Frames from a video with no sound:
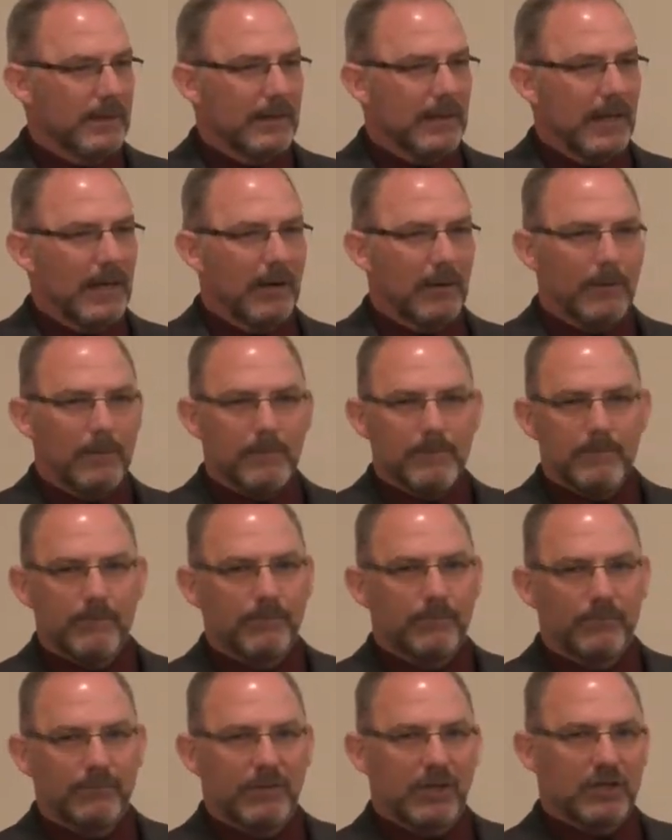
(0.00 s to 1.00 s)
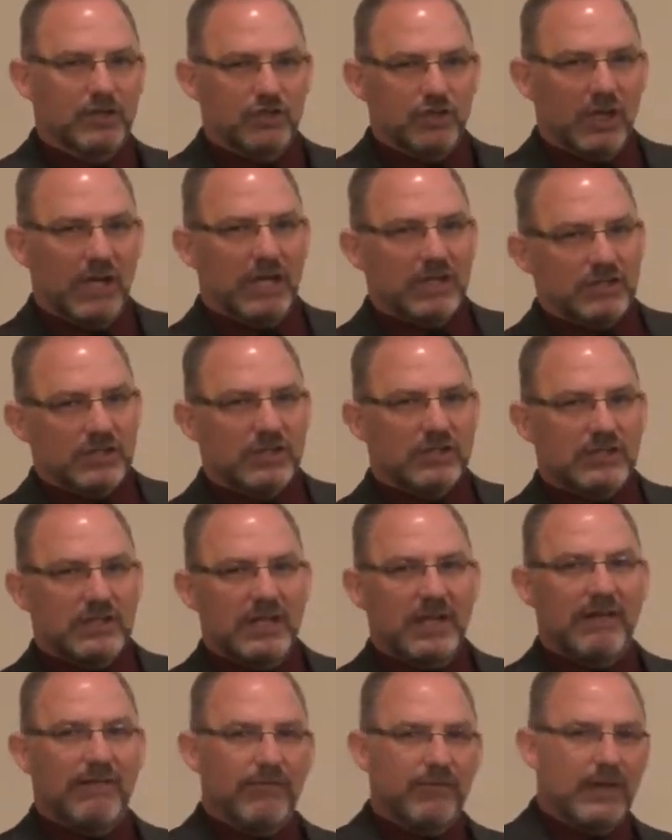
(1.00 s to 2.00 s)
Now, did Jesus
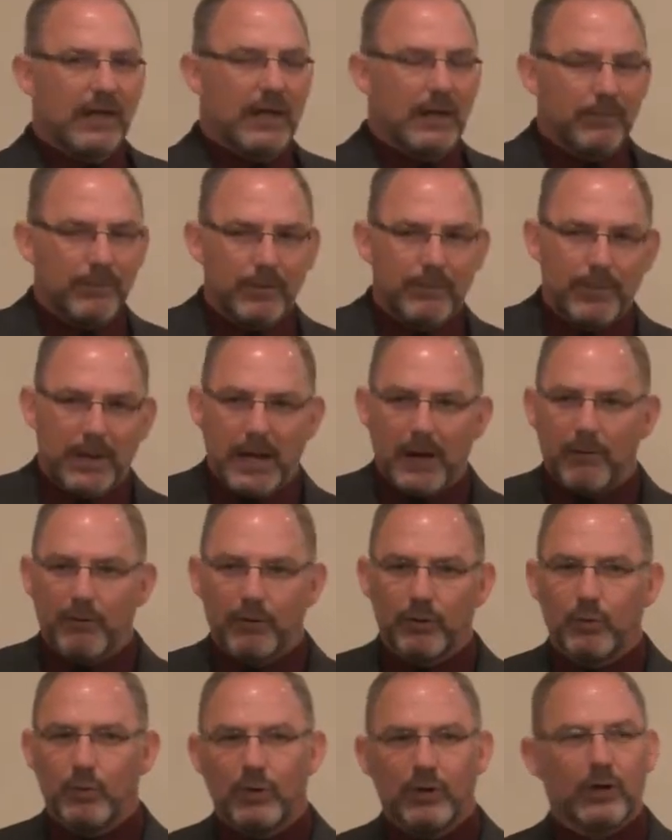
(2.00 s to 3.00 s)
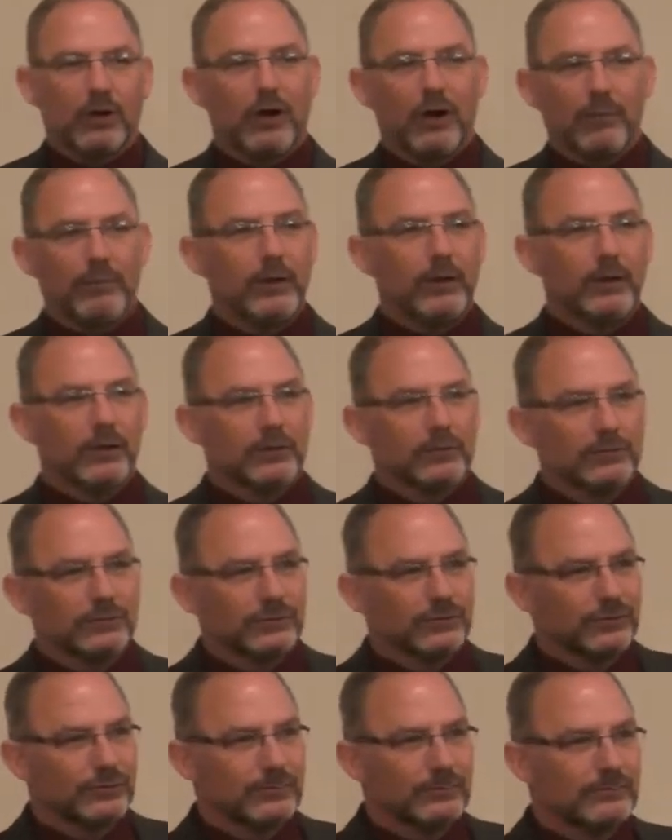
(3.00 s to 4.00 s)
give them the power to work all
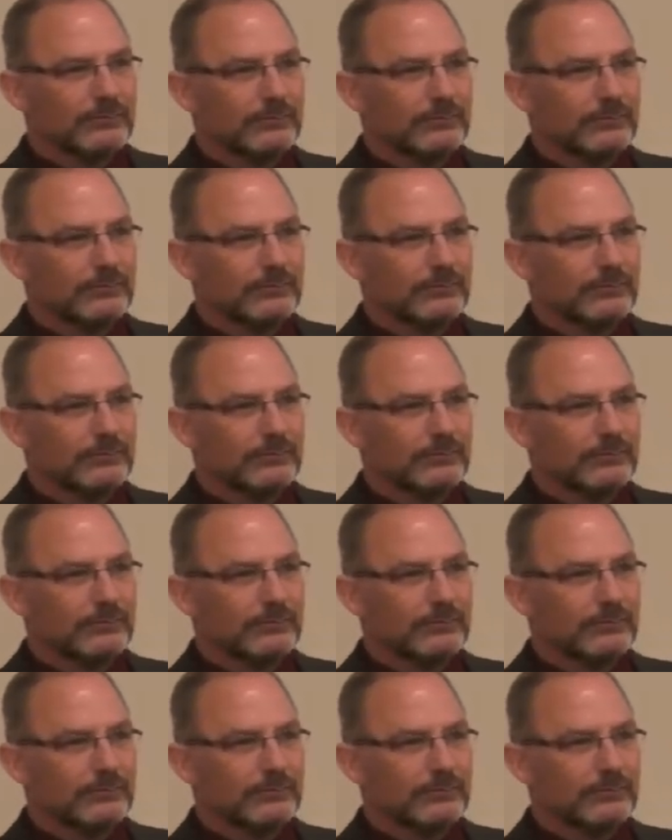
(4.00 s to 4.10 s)
miracles?